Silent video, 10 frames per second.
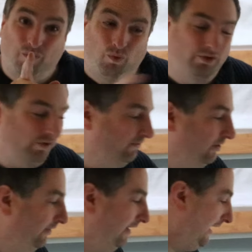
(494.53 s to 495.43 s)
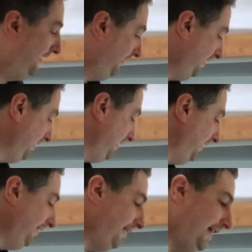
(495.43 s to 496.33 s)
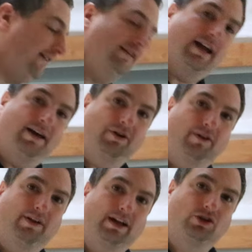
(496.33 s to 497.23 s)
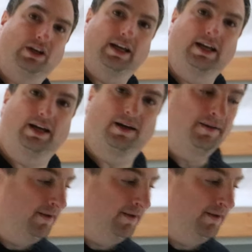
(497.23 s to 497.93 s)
Once you've done that, your second area is actually here.